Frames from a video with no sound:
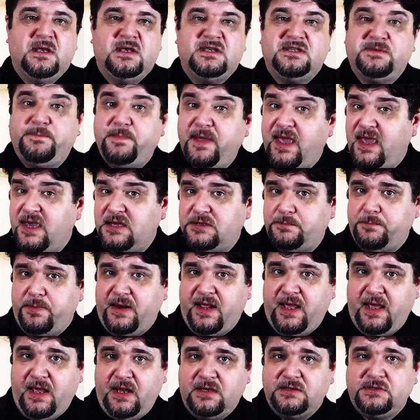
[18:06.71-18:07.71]
Space
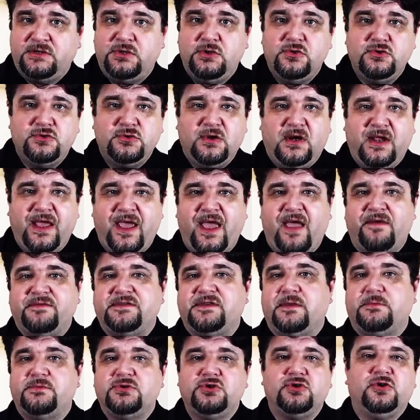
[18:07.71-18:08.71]
planes usually have
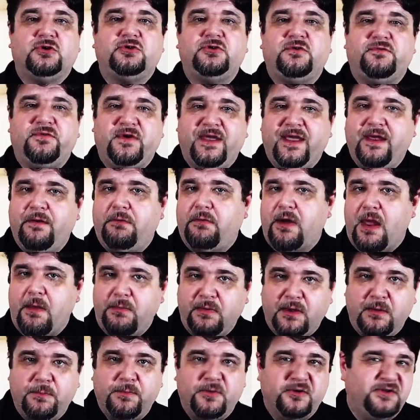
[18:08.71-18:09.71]
some sort of
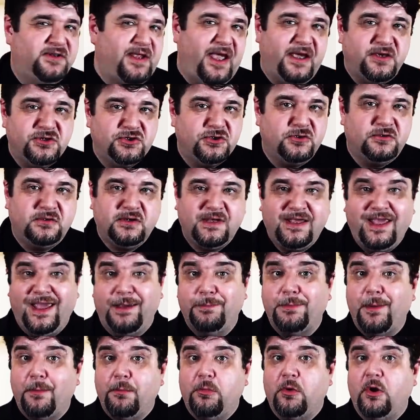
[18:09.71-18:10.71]
ceramic protection
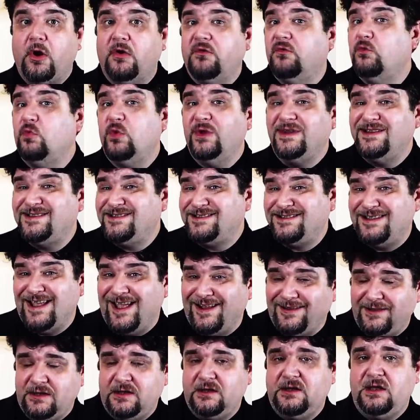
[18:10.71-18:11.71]
capable of
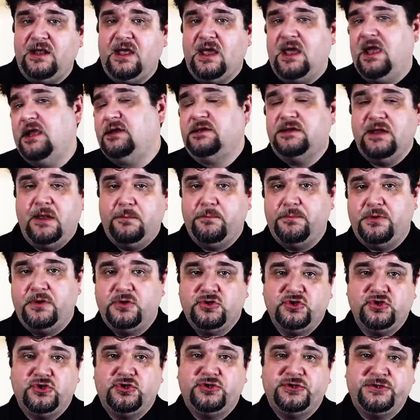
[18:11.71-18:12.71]
withstanding the high
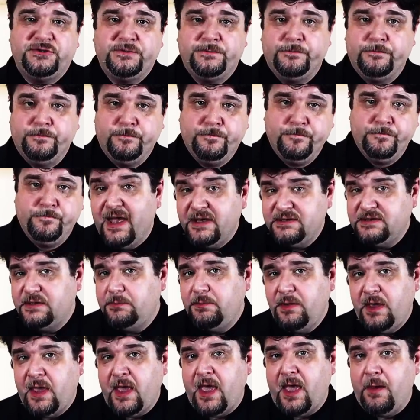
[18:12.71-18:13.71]
temperatures. I C
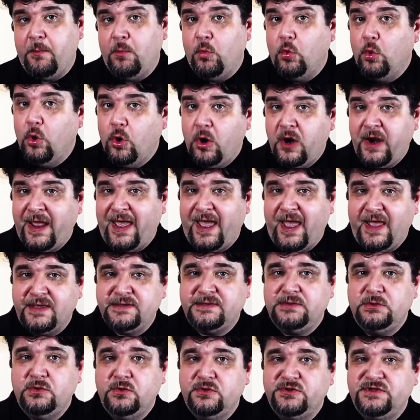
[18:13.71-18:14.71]
B M
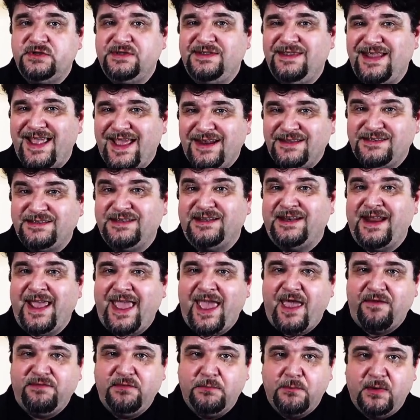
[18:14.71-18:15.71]
warheads use dense and
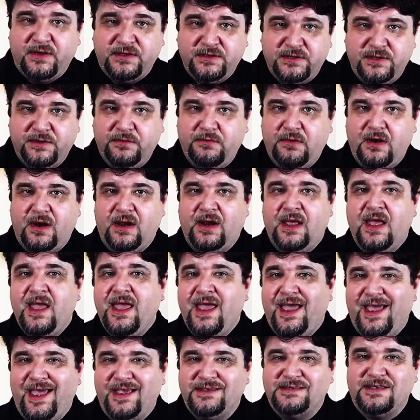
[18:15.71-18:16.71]
heavy material
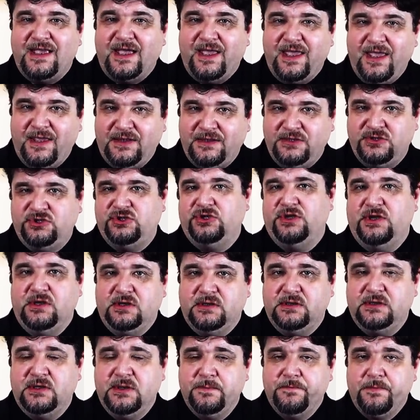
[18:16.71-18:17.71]
as a heat
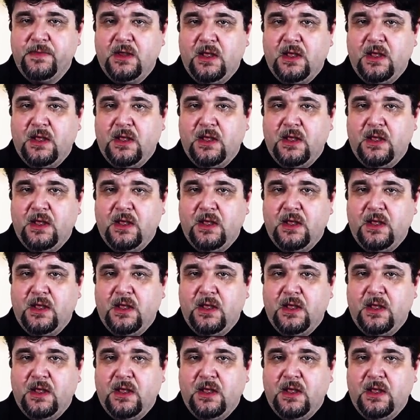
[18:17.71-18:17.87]
shield.